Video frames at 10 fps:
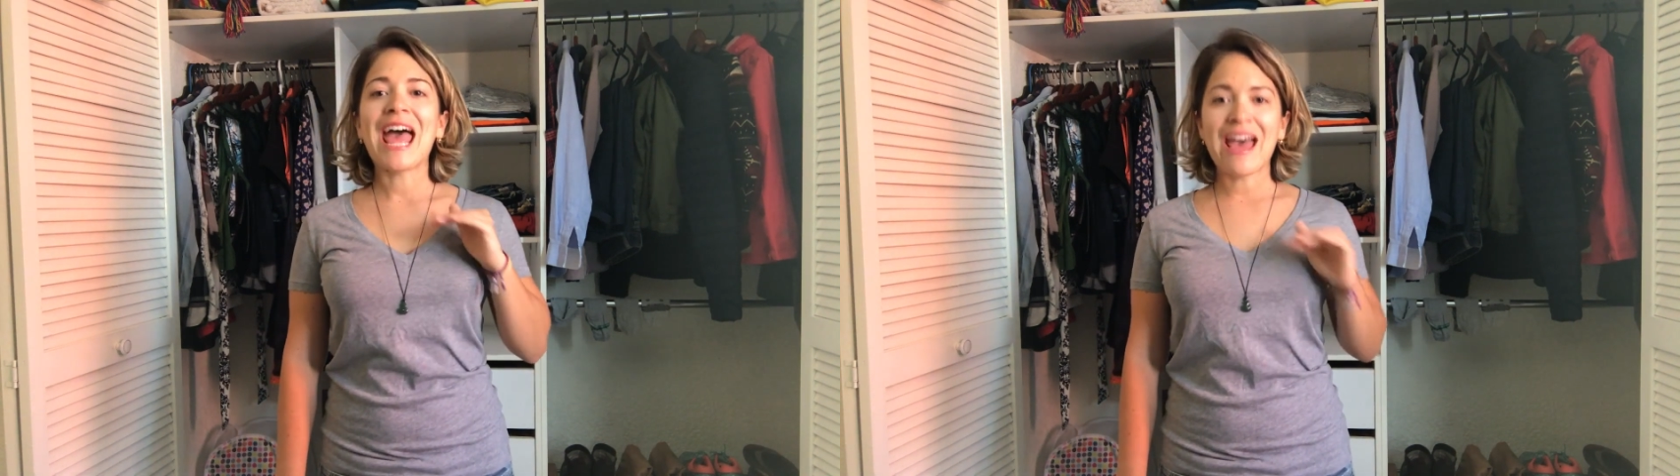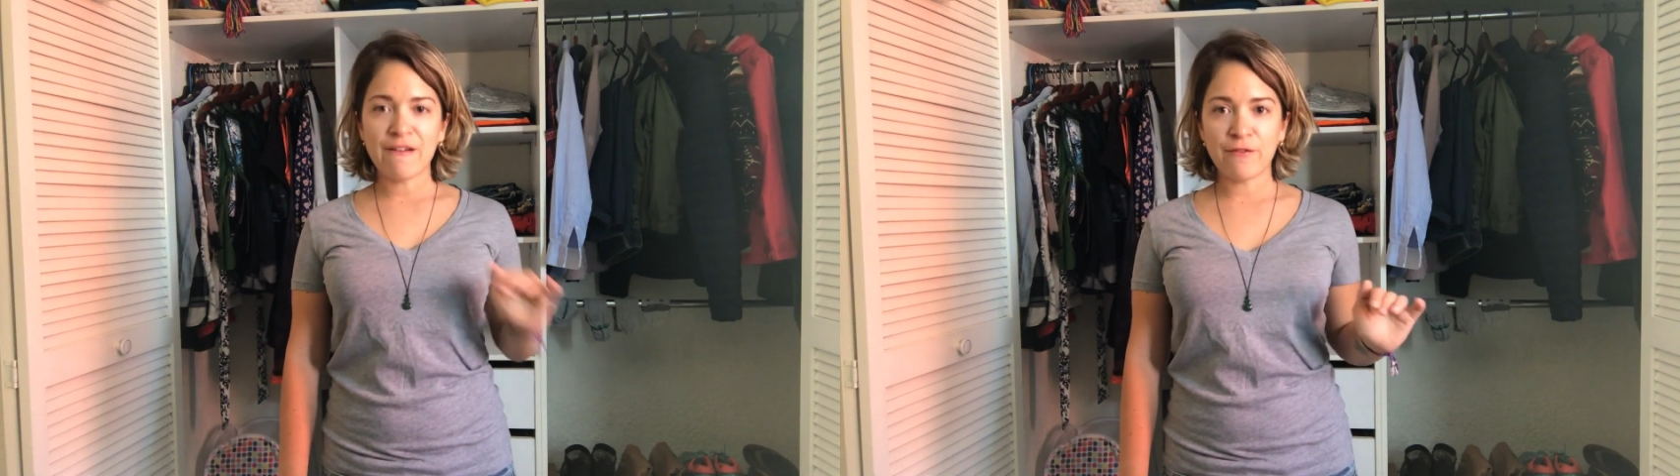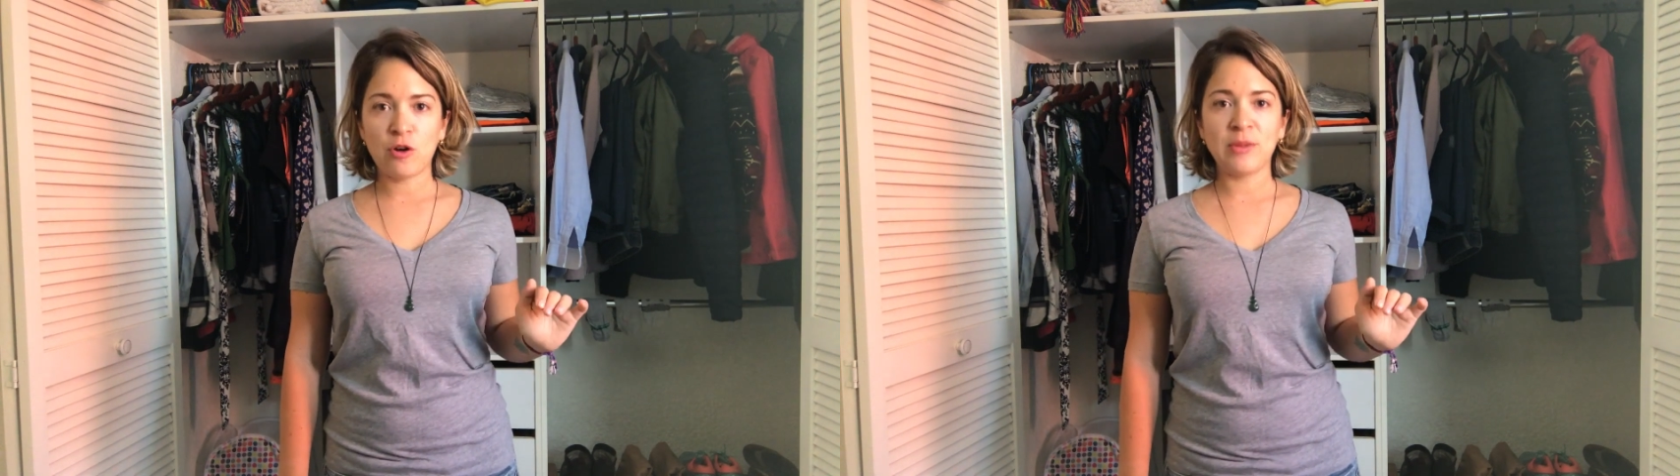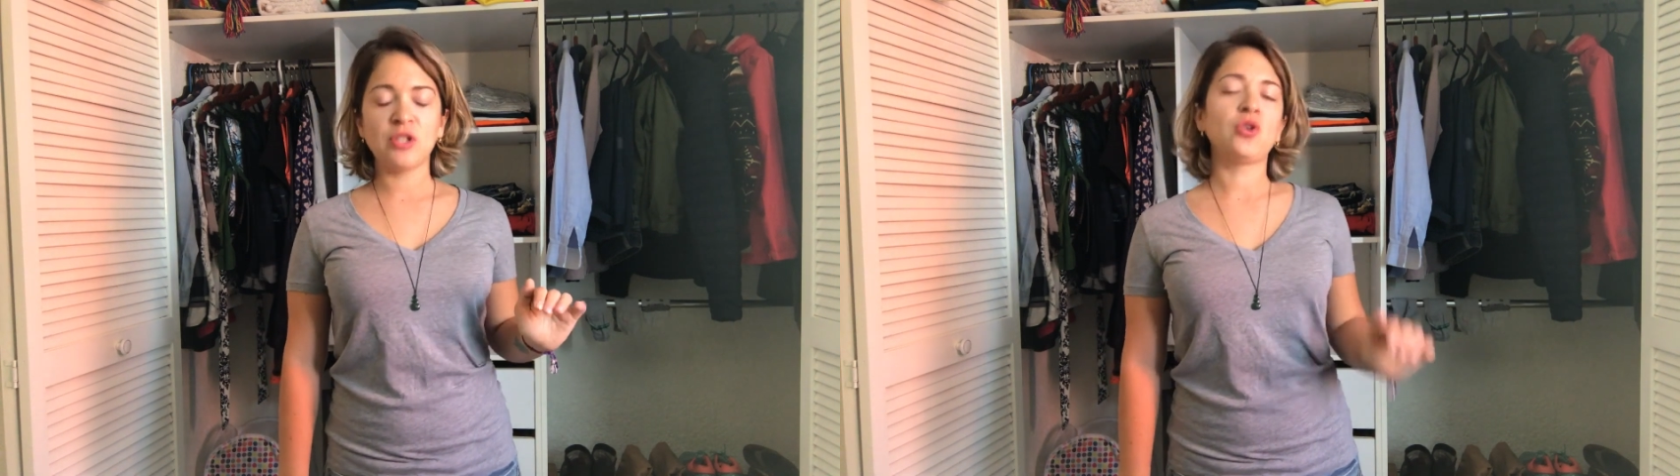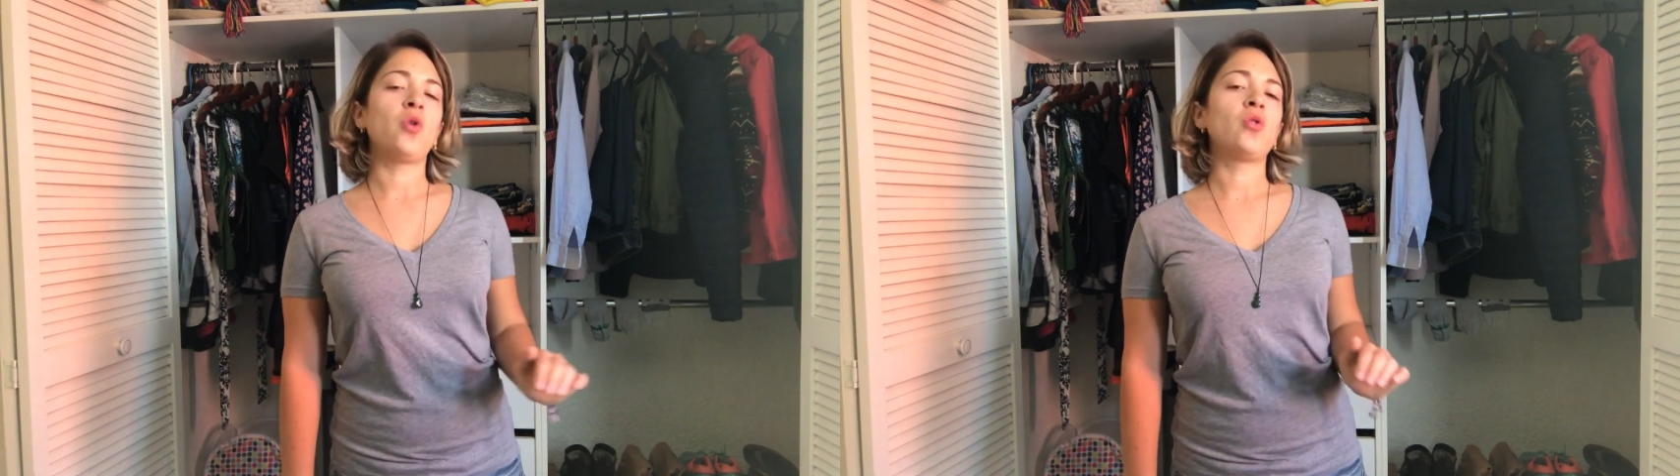ever
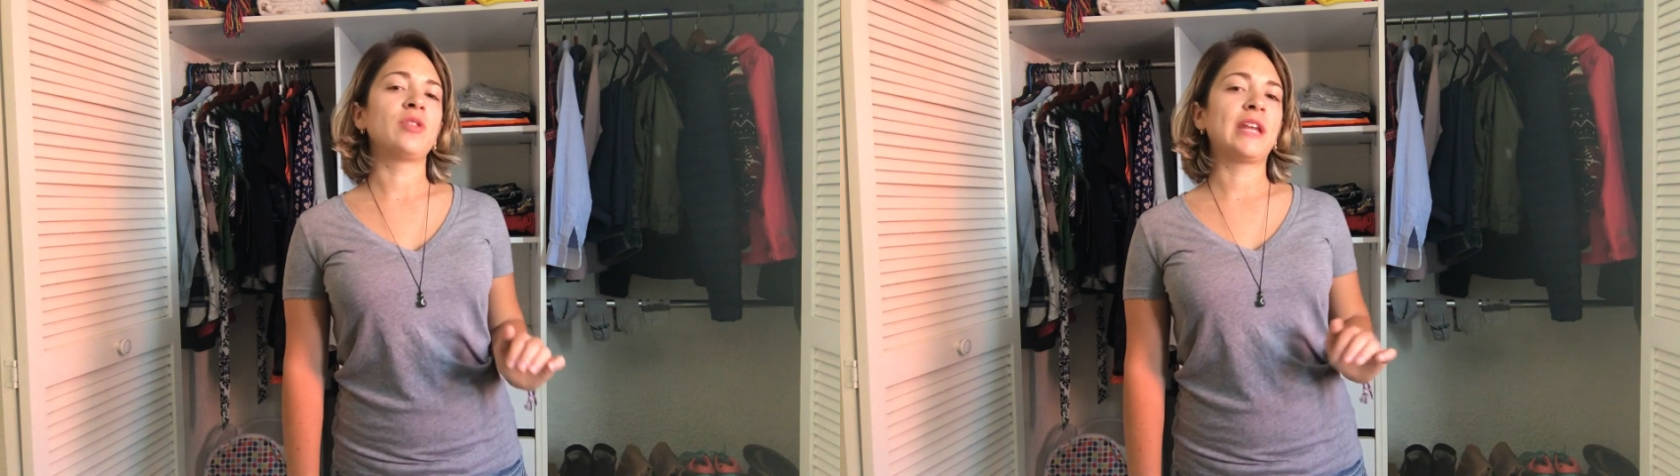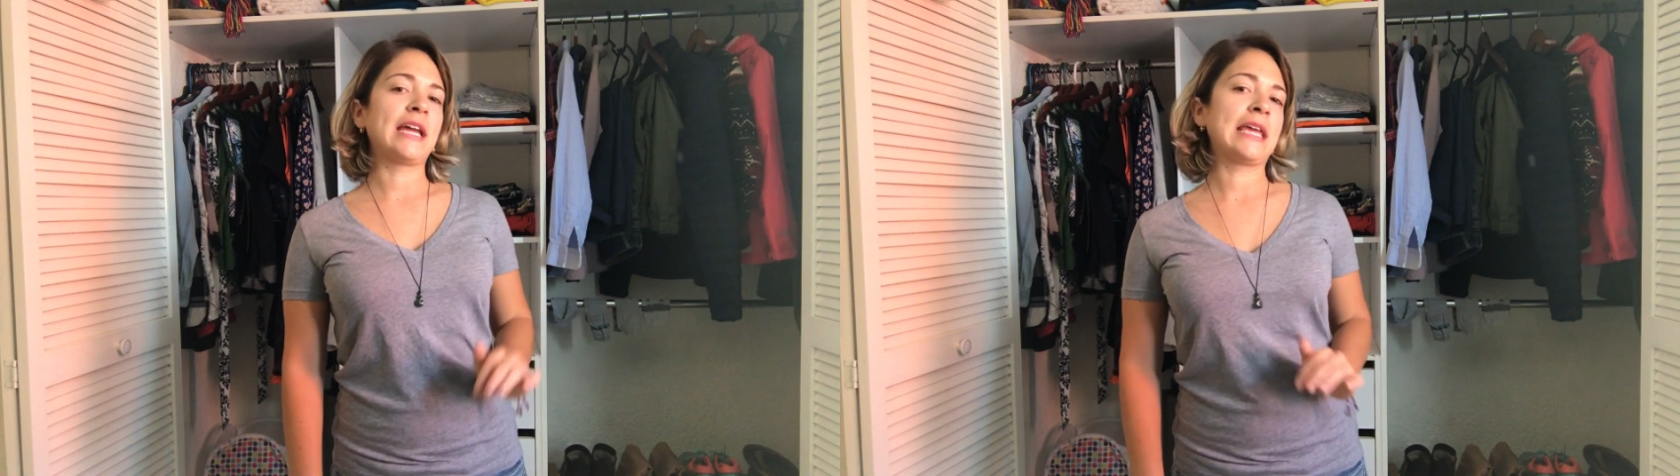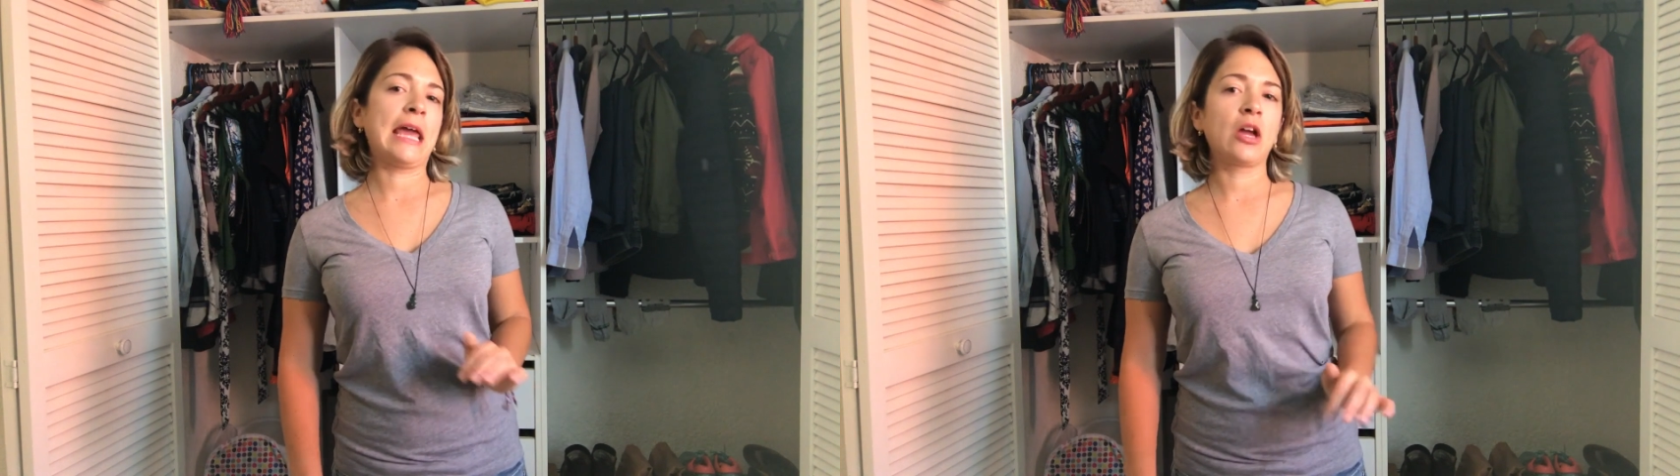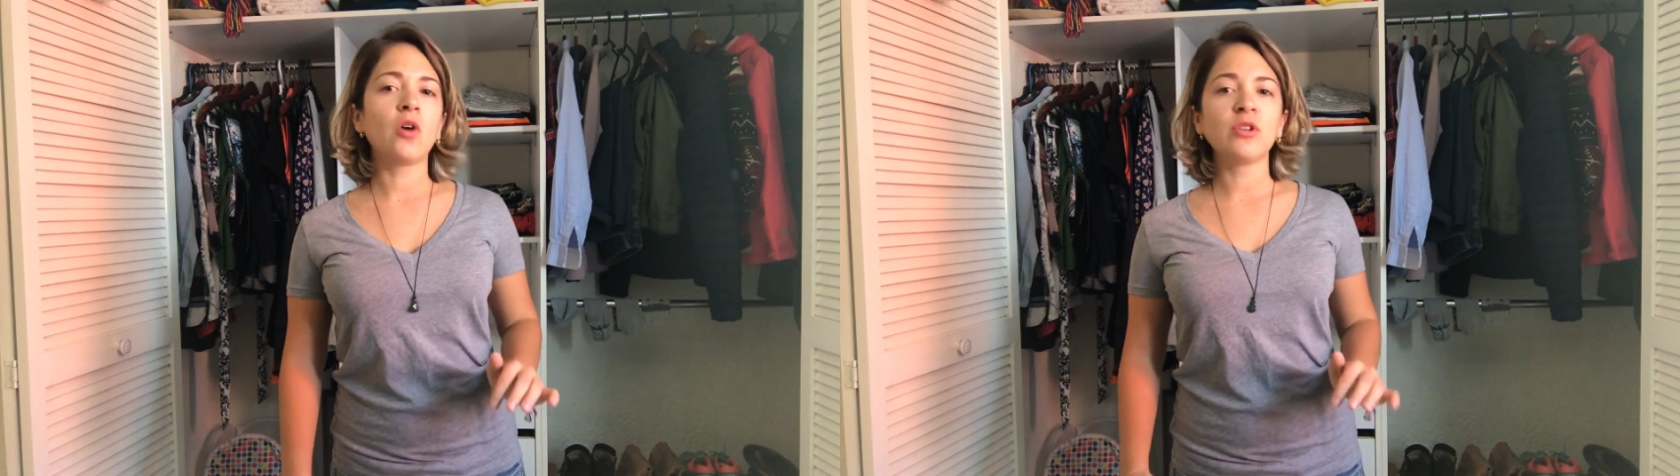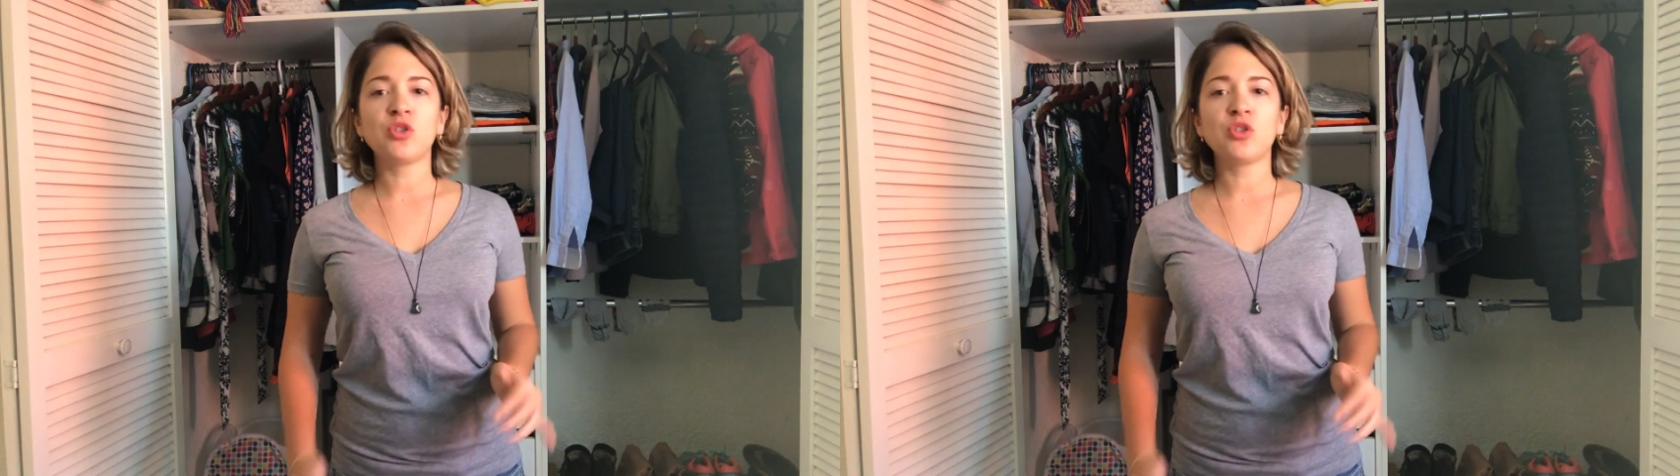been told that I can't go